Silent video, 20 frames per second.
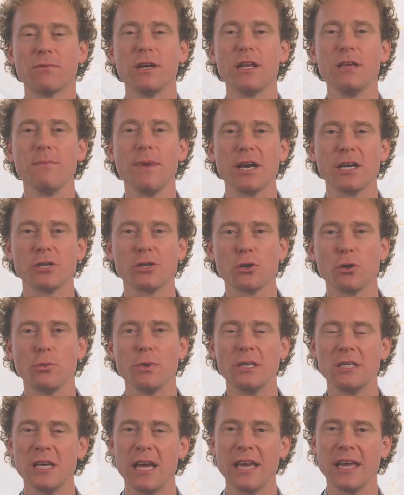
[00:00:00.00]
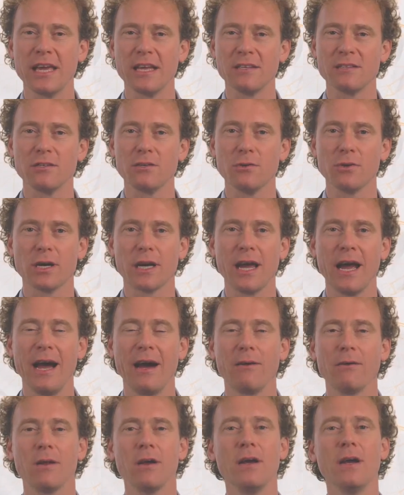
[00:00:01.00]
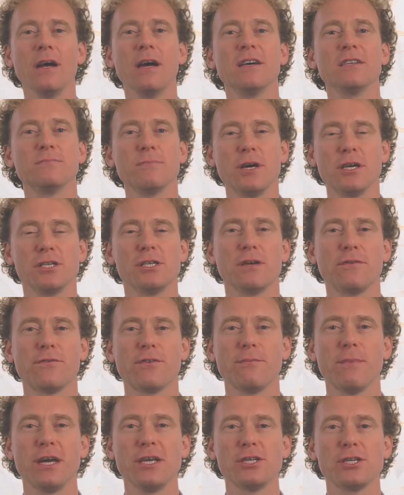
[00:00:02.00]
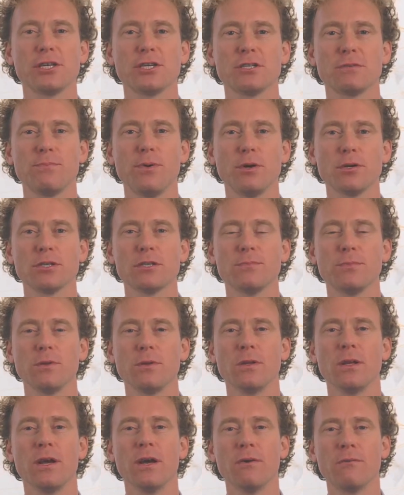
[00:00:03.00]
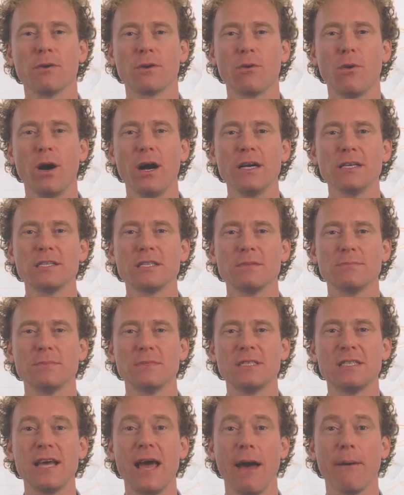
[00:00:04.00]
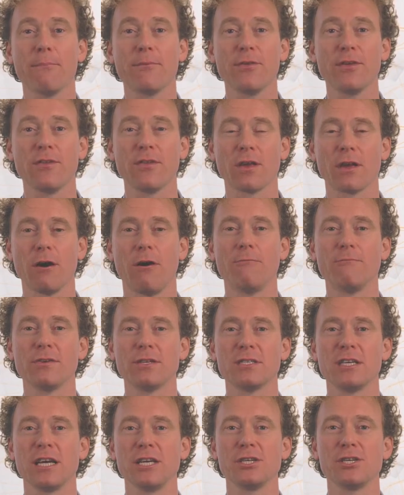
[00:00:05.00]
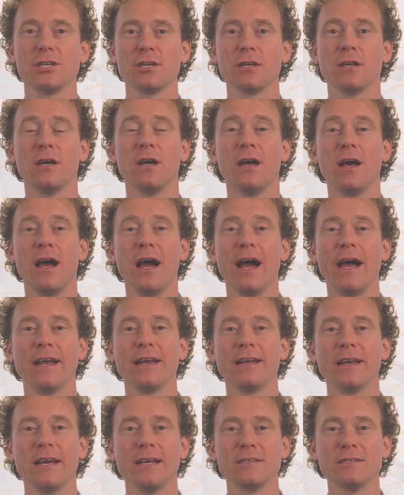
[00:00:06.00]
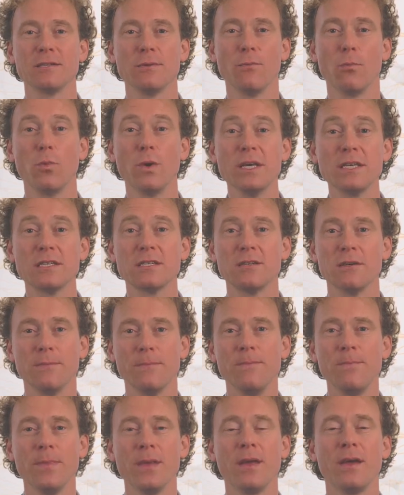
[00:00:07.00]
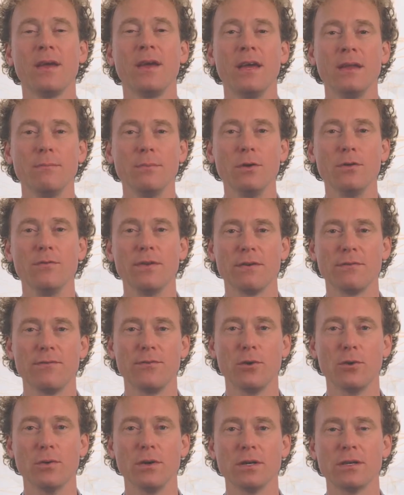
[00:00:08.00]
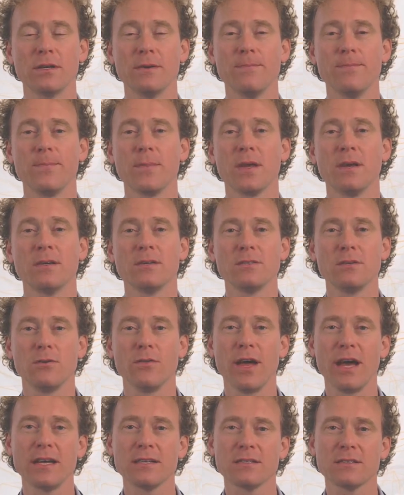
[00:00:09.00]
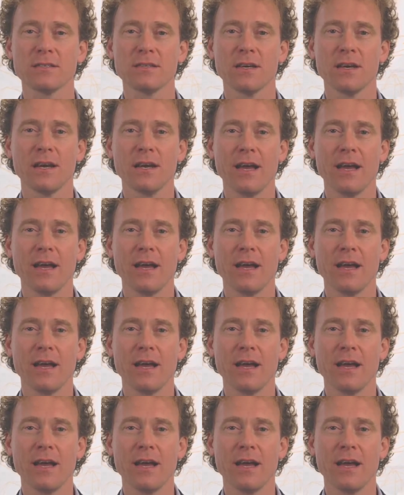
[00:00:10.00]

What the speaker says: really makes sure we take into account as much information as possible, requires some depth in the conversation and some wisdom in moving forward. So that's